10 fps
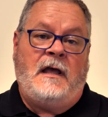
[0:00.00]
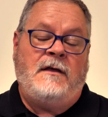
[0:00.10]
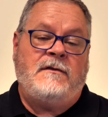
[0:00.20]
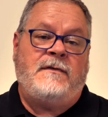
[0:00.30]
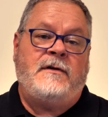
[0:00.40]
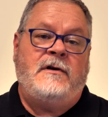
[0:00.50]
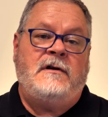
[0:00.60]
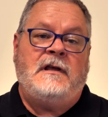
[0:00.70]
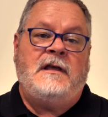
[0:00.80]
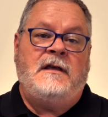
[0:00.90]
and the
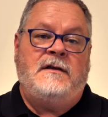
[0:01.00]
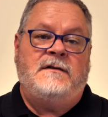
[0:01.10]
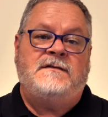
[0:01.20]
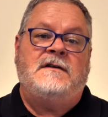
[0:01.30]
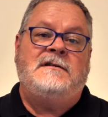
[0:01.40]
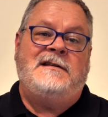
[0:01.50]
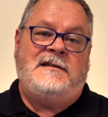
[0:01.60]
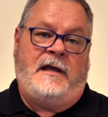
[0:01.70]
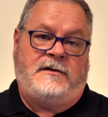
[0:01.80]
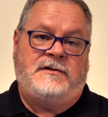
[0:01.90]
third is
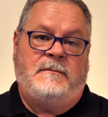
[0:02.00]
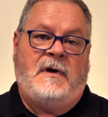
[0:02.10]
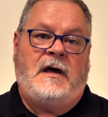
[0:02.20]
detection